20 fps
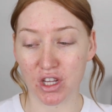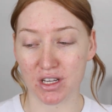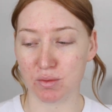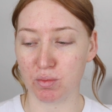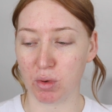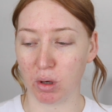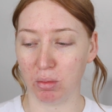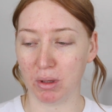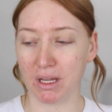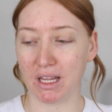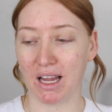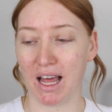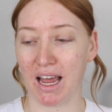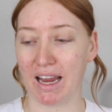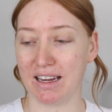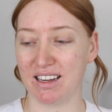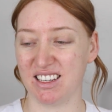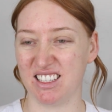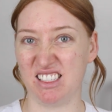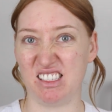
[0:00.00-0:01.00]
There's probably
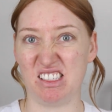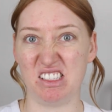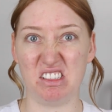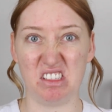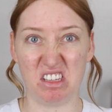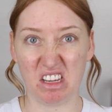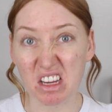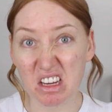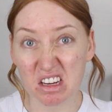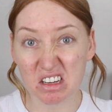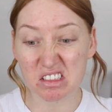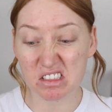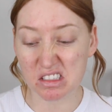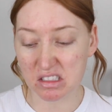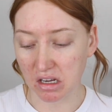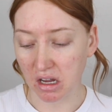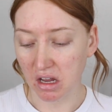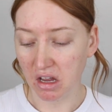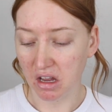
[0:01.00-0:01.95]
like 6.